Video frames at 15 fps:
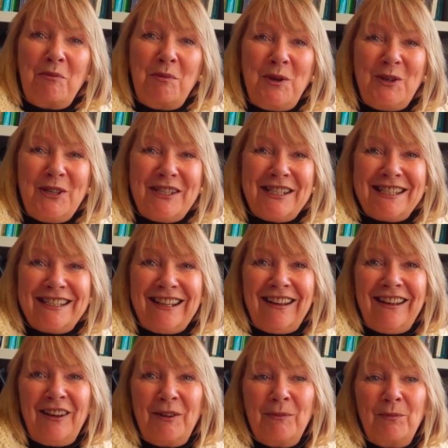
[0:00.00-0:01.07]
because
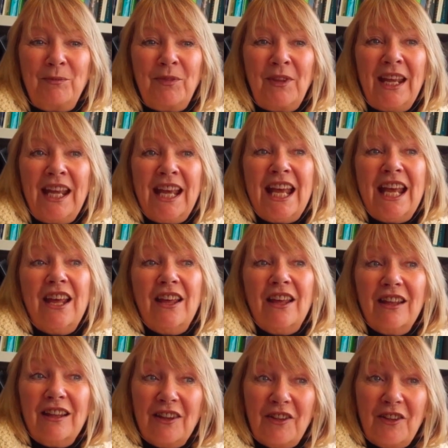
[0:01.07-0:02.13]

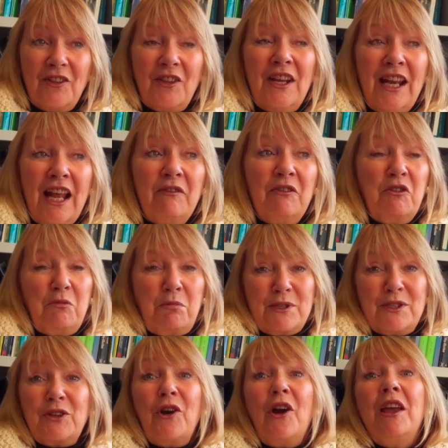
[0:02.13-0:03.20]
the level of
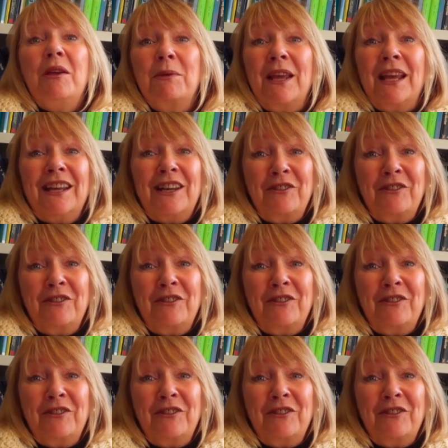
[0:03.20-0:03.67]
prescribing